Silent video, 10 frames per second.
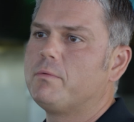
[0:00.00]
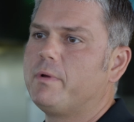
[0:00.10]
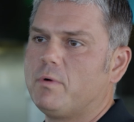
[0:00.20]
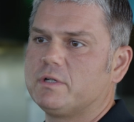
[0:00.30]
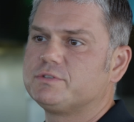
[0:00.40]
would
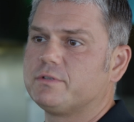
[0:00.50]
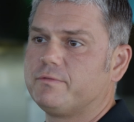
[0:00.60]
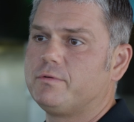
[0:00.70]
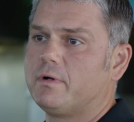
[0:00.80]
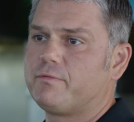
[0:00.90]
we want to
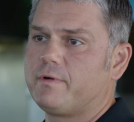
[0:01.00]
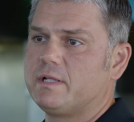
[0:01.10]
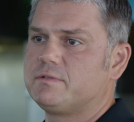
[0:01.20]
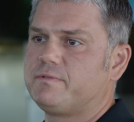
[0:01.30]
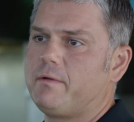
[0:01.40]
serve to our
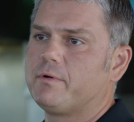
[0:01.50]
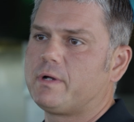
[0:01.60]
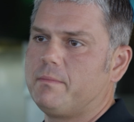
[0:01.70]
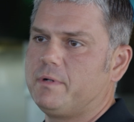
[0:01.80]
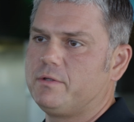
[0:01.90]
friends if they were
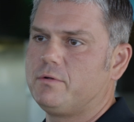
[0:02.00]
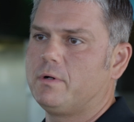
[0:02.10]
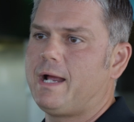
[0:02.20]
coming into our